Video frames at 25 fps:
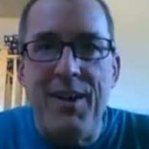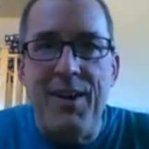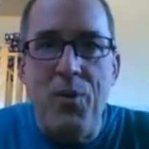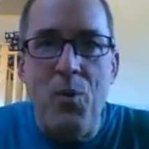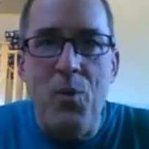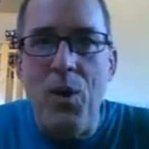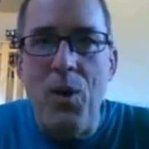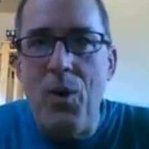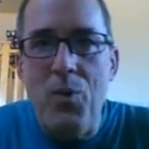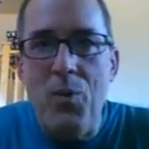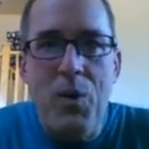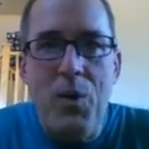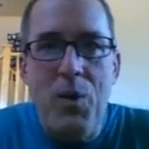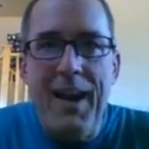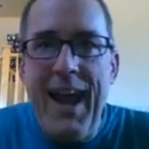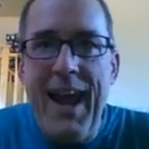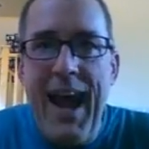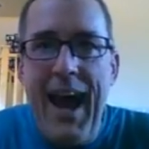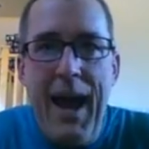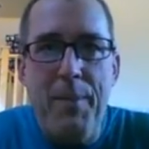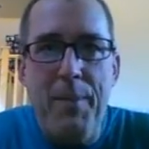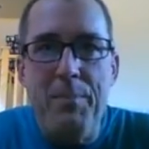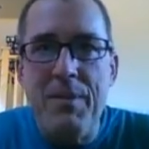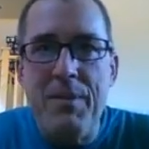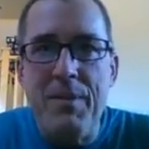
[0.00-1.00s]
Well, what
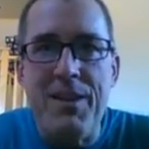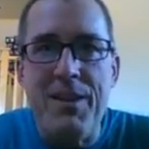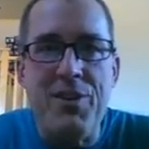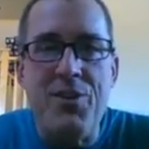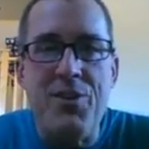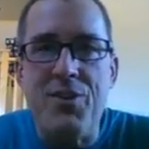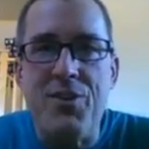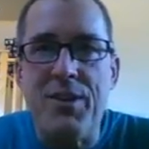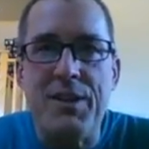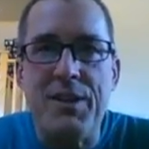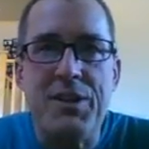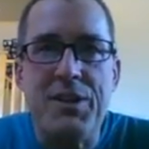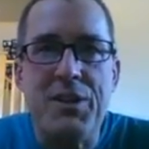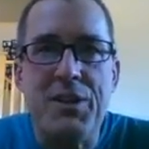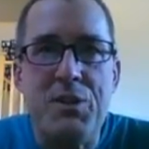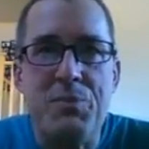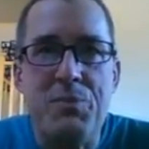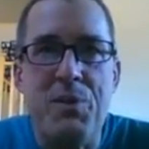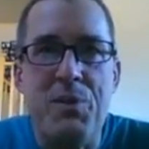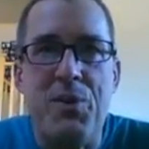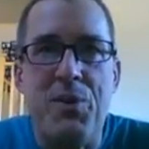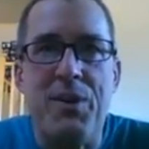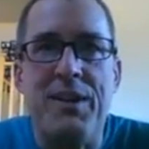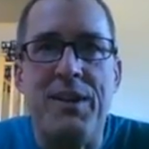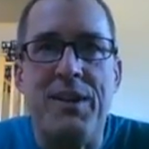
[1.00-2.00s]
happened in your
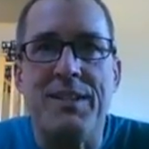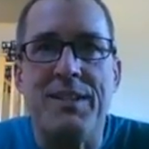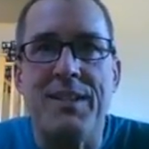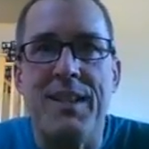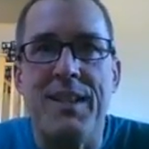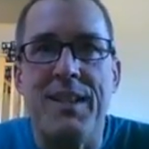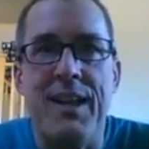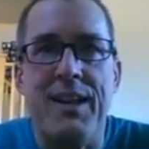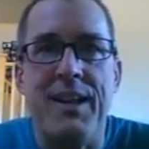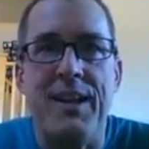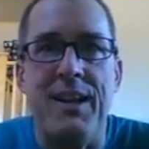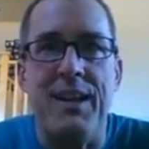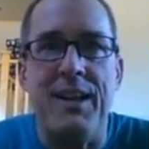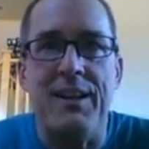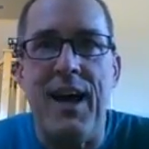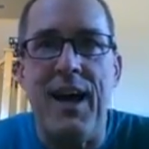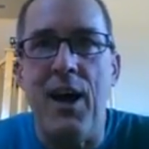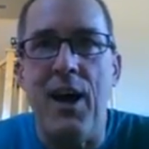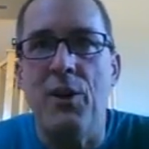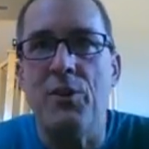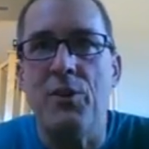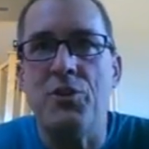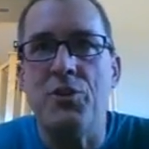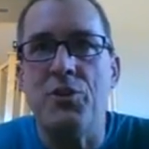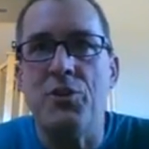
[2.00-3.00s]
experience that
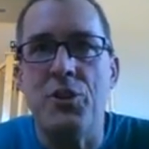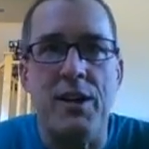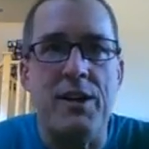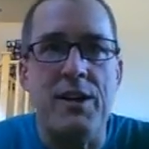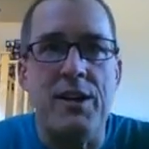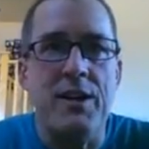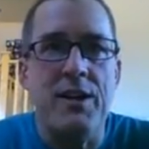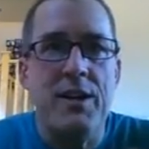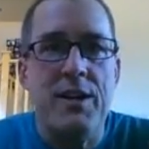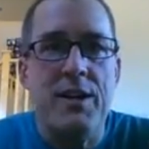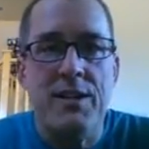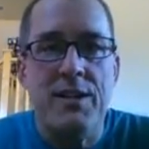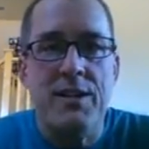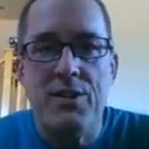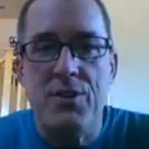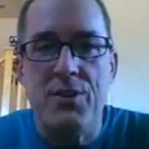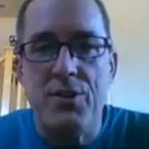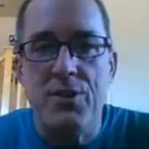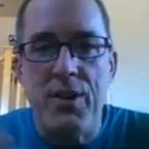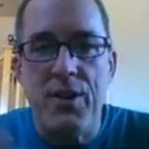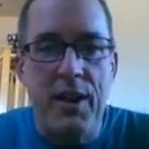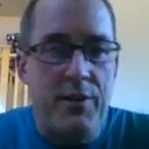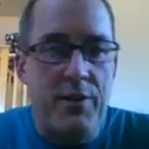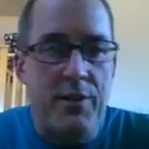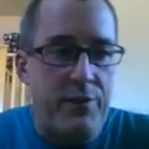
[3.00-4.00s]
allowed you to
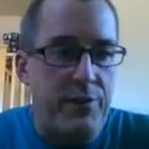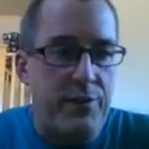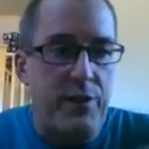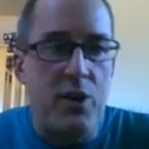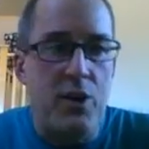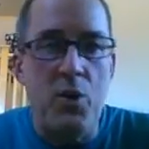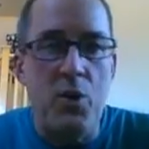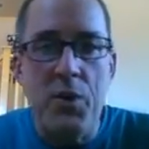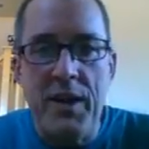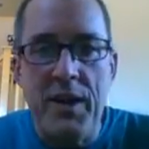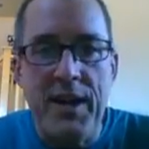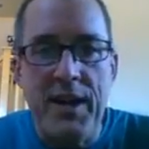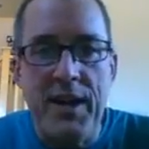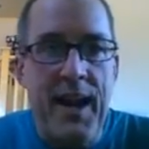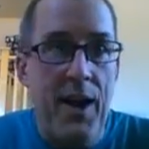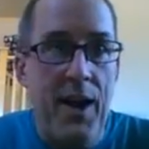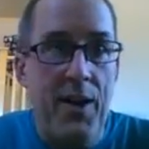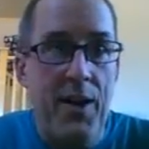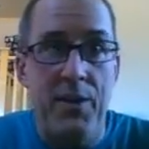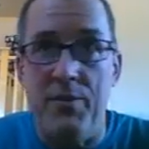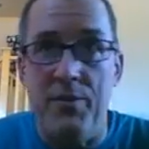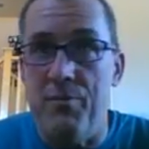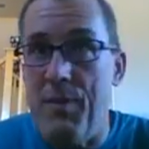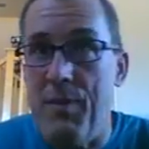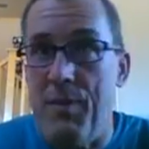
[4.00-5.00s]
kind of flow in and out of,